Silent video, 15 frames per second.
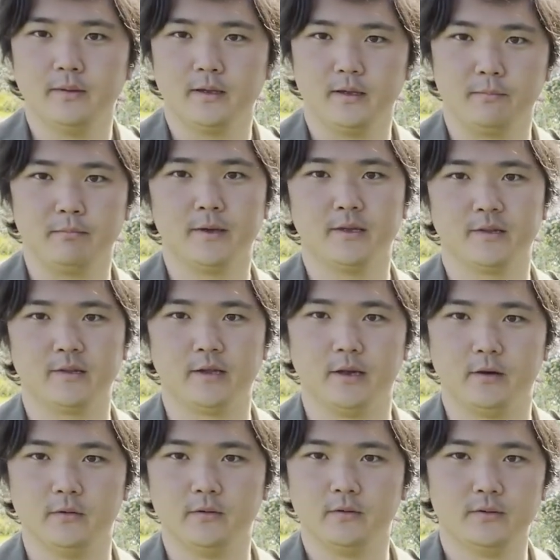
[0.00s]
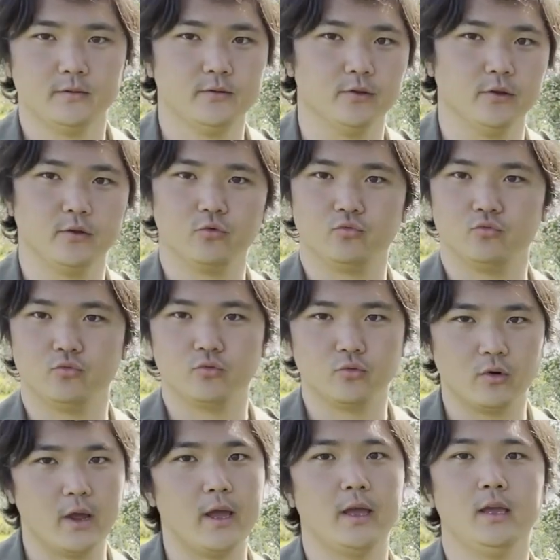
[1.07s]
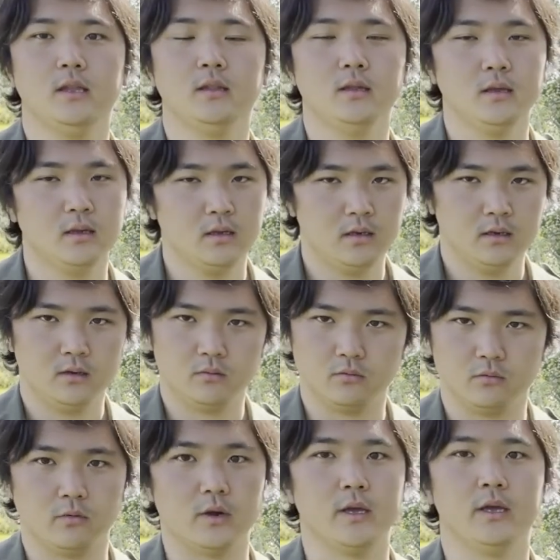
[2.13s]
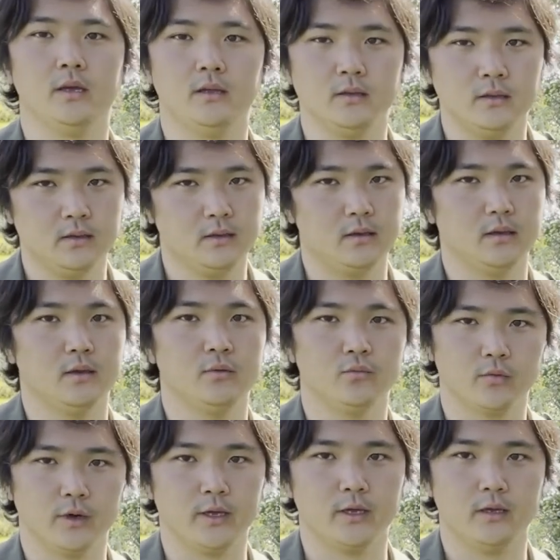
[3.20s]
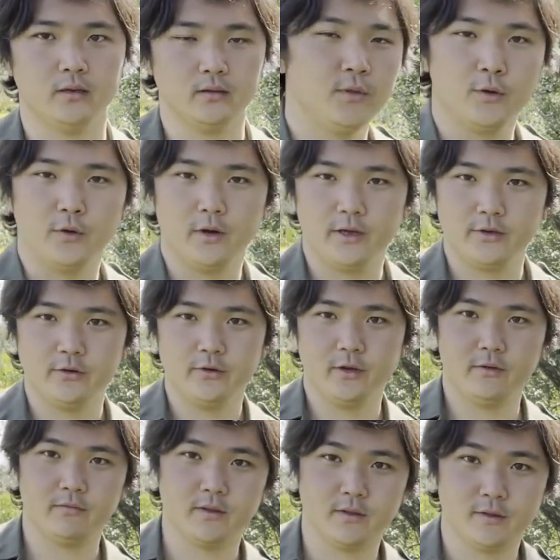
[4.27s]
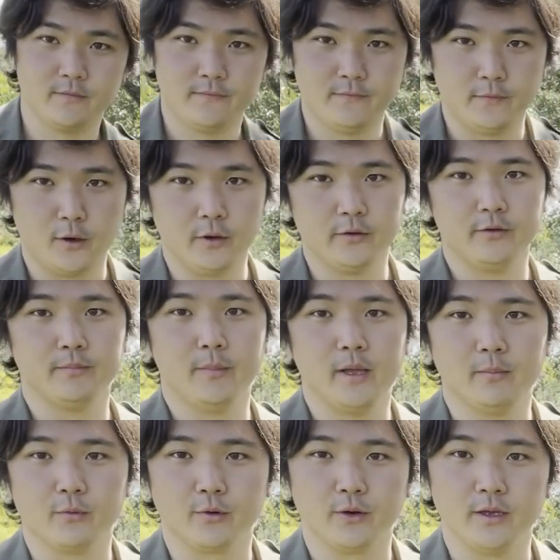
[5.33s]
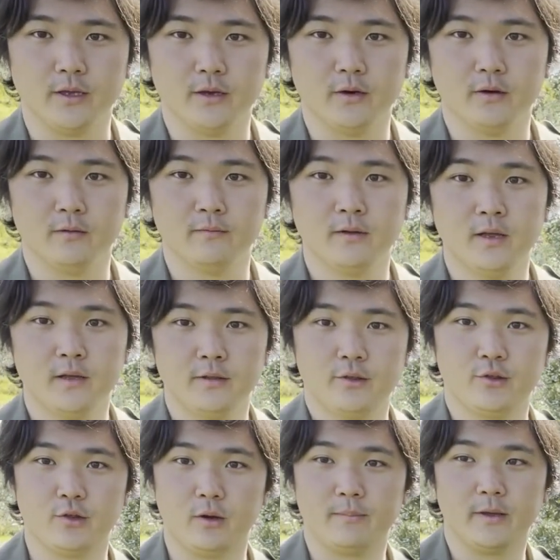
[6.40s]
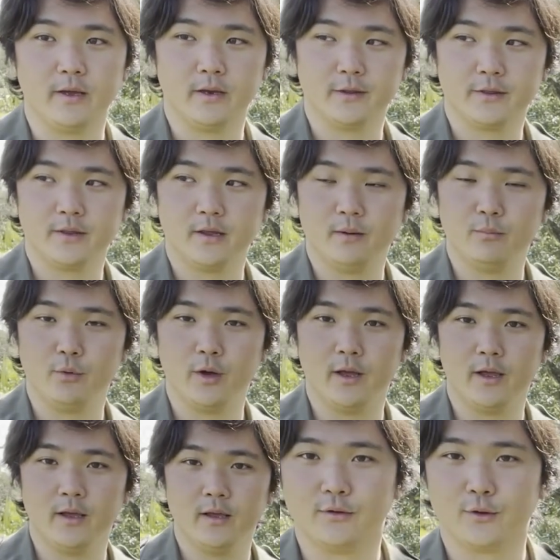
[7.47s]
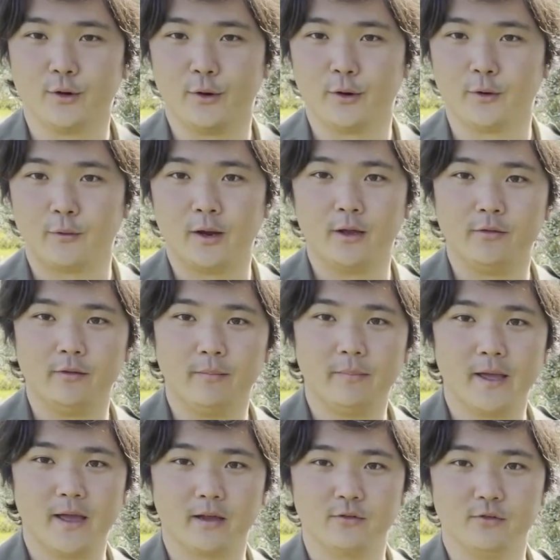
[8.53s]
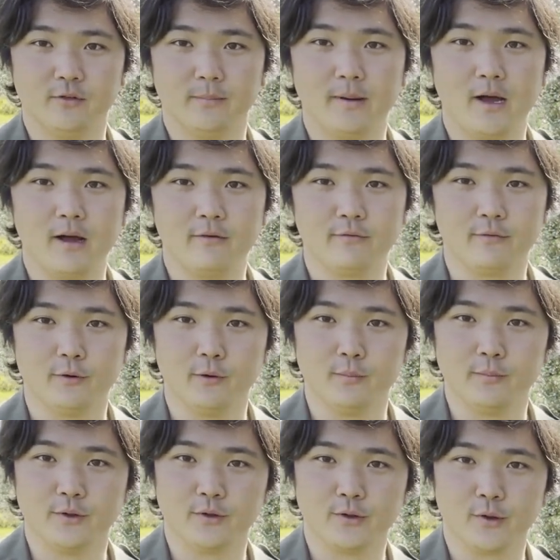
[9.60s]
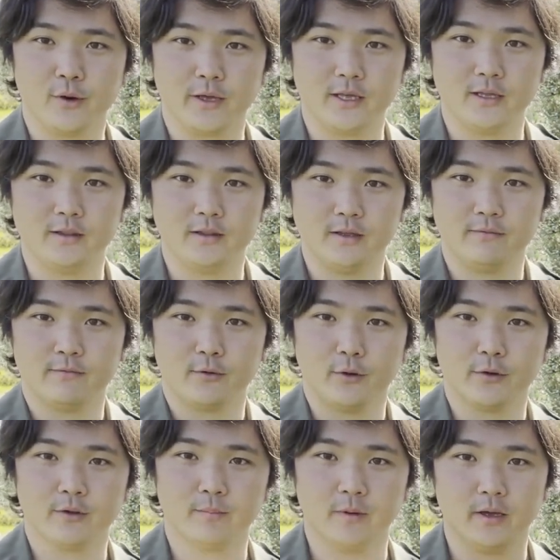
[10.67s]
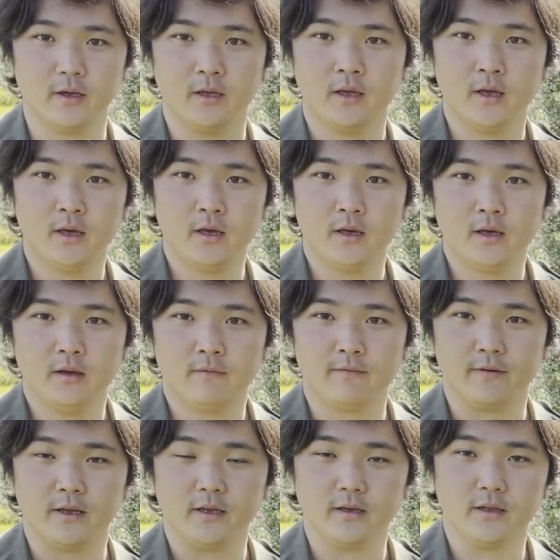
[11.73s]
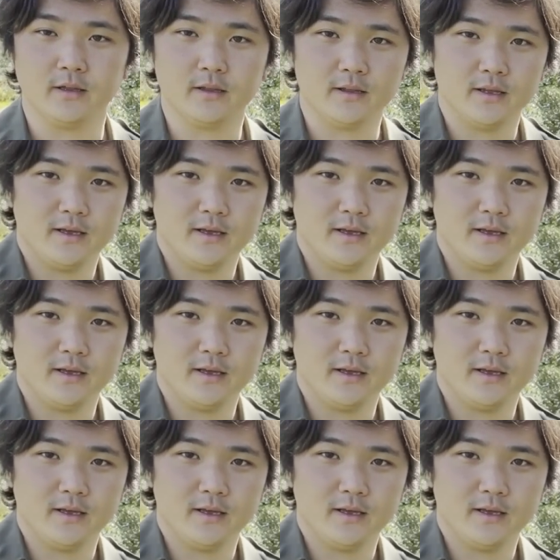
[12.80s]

it pissed down, just rain, rain and rain. Though I do have this fond memory of stopping at a Subway, going around the back to the bathroom just so I can defrost my fingers